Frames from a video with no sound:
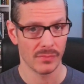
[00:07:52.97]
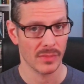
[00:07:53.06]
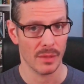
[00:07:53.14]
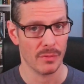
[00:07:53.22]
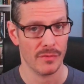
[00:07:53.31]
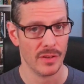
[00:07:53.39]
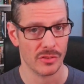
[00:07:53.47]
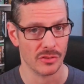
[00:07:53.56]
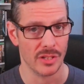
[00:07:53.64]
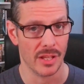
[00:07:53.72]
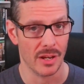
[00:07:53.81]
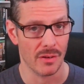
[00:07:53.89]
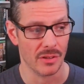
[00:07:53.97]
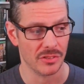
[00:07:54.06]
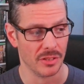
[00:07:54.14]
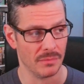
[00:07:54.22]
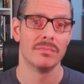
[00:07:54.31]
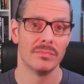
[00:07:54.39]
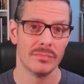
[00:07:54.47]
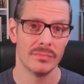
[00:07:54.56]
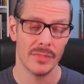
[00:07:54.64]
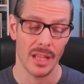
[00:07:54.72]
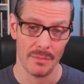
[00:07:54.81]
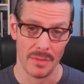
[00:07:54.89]
The professor's not interested.
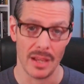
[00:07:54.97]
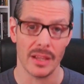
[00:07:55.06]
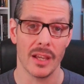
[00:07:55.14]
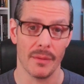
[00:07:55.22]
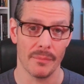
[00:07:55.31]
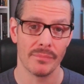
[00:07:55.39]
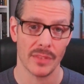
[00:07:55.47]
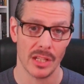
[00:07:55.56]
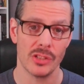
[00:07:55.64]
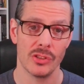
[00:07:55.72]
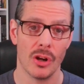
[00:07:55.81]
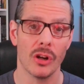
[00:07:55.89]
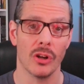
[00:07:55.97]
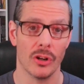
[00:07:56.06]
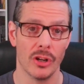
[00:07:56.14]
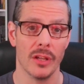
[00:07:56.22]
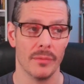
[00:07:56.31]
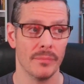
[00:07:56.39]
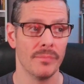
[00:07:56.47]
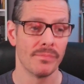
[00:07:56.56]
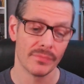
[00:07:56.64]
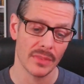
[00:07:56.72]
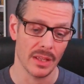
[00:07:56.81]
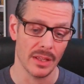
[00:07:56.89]
They make him, they strong arm him
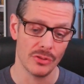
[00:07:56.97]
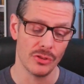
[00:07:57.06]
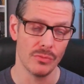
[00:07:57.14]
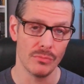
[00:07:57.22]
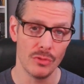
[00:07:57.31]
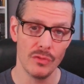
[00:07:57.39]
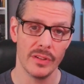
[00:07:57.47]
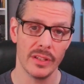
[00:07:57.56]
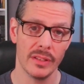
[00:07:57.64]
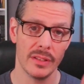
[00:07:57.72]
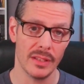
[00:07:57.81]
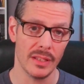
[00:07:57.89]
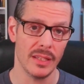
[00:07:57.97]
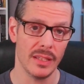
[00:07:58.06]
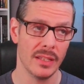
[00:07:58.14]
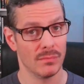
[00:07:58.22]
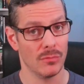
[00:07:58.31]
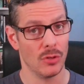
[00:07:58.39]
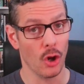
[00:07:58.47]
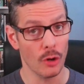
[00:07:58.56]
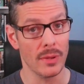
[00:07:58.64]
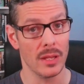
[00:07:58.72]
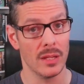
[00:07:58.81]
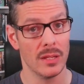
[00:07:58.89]
into moving the
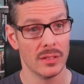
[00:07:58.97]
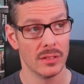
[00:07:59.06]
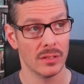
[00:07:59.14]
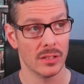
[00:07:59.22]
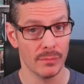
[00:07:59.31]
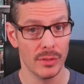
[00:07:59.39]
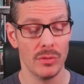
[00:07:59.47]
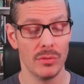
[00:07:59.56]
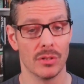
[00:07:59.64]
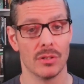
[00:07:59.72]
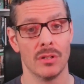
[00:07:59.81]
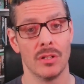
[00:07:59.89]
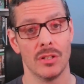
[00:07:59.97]
OBI computer